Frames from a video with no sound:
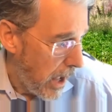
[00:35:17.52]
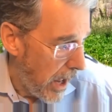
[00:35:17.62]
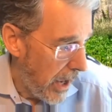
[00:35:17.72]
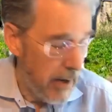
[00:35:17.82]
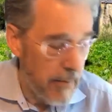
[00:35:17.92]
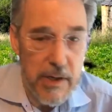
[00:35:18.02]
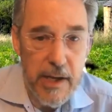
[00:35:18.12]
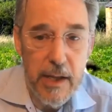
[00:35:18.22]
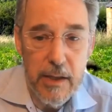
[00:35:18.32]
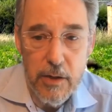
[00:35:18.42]
And every
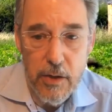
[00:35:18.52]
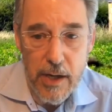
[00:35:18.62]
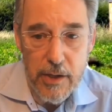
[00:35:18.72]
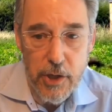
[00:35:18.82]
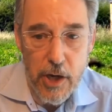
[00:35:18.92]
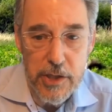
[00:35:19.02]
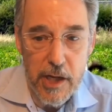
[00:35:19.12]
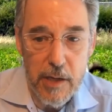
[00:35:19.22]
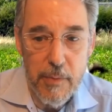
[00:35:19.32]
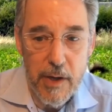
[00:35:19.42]
day that you're not charging
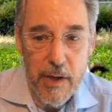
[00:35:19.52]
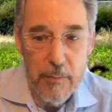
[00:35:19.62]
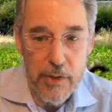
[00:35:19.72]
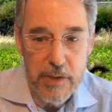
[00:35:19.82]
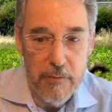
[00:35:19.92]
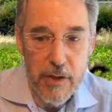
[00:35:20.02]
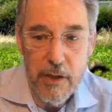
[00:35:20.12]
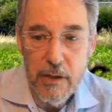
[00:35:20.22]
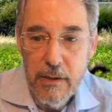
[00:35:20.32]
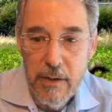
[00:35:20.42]
anybody to put stuff in
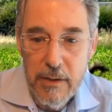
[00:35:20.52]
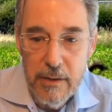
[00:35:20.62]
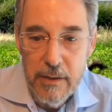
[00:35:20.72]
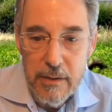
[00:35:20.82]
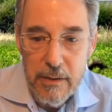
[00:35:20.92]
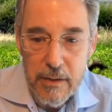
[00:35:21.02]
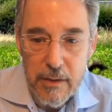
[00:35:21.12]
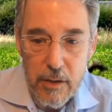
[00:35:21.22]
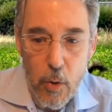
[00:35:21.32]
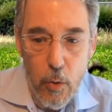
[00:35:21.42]
it,
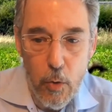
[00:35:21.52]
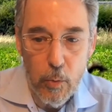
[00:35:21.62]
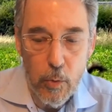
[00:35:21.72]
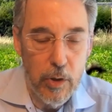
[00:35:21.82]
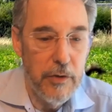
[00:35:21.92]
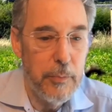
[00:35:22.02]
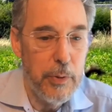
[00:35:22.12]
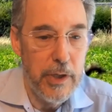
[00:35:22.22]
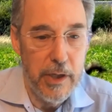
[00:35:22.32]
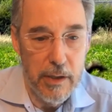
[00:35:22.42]
the coal world is
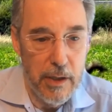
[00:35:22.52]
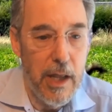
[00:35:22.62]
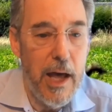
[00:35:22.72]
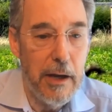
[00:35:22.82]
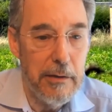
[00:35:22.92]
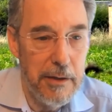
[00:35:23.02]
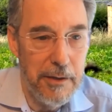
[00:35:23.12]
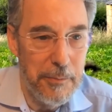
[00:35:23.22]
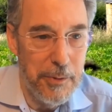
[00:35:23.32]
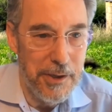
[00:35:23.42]
putting in a lot.
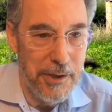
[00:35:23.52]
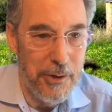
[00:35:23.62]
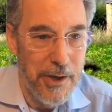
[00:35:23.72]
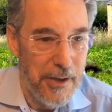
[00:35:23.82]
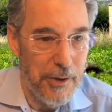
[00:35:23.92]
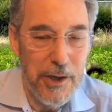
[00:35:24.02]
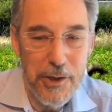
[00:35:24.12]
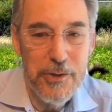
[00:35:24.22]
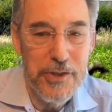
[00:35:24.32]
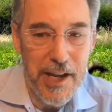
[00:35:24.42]
They're going to
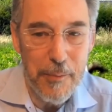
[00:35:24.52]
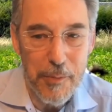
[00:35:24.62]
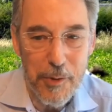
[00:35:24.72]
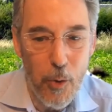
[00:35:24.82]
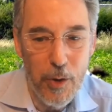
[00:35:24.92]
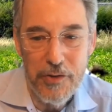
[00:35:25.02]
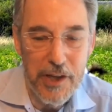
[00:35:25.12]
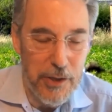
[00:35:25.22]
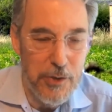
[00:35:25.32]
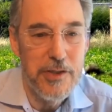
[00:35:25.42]
use it up. Coal is
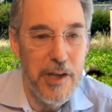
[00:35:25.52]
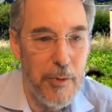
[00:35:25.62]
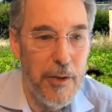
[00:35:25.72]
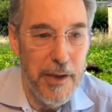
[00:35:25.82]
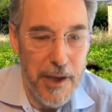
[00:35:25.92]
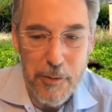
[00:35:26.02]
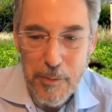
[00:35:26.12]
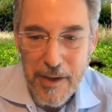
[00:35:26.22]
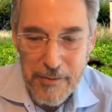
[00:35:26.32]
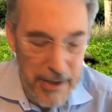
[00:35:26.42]
going to use up all the
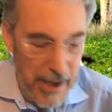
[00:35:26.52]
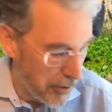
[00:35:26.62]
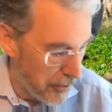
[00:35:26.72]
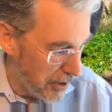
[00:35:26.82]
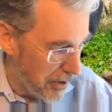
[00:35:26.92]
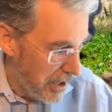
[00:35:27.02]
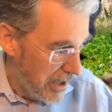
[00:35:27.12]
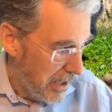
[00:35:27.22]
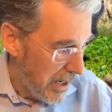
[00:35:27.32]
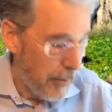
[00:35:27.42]
headroom left in the atmosphere,
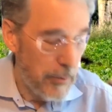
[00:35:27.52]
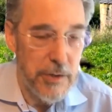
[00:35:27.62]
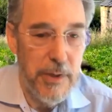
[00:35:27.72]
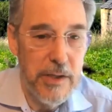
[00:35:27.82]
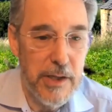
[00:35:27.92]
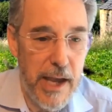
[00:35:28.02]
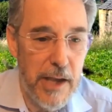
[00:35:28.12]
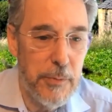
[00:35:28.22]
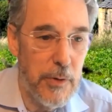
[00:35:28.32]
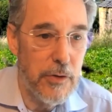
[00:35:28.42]
which means the
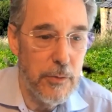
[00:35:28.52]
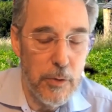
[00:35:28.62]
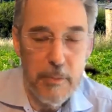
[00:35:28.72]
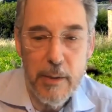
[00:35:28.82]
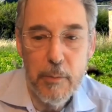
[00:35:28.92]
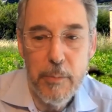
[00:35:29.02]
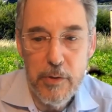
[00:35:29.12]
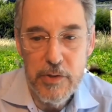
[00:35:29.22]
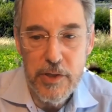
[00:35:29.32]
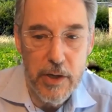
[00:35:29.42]
gas producers wouldn't be able to
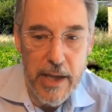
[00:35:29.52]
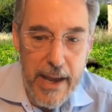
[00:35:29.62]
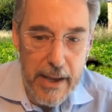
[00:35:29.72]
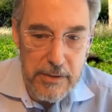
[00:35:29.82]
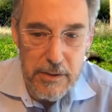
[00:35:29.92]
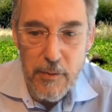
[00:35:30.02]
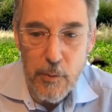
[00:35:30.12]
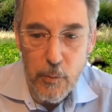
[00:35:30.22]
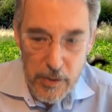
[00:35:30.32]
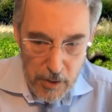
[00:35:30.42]
produce their gas,
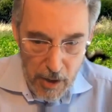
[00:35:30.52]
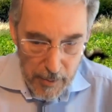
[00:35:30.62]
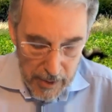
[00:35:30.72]
even with carbon